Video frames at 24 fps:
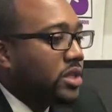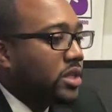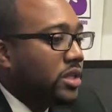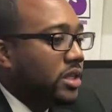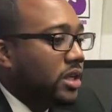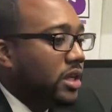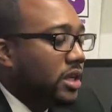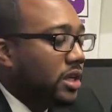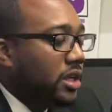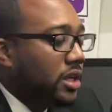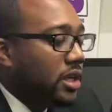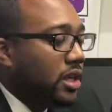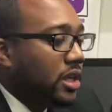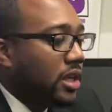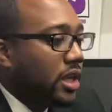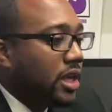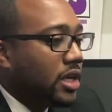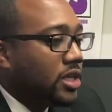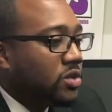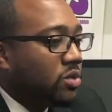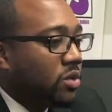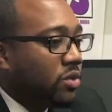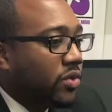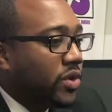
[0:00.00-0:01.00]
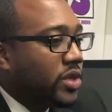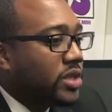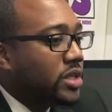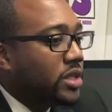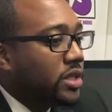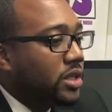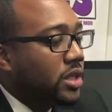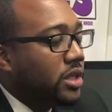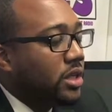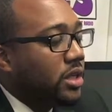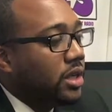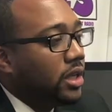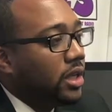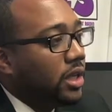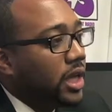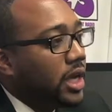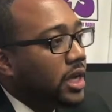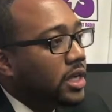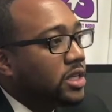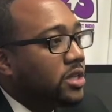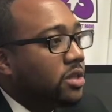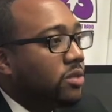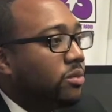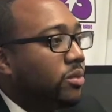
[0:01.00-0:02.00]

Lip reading: did in the election,